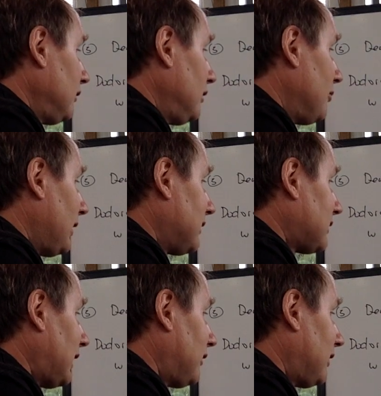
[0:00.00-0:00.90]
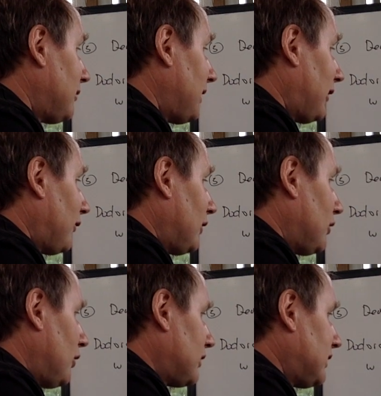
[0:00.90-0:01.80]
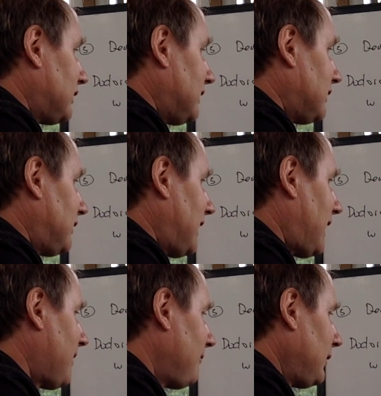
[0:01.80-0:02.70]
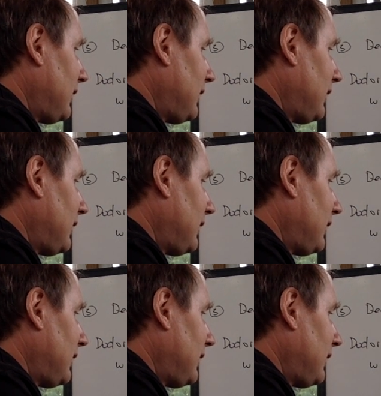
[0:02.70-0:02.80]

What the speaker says: you might say the demand for doctors is there,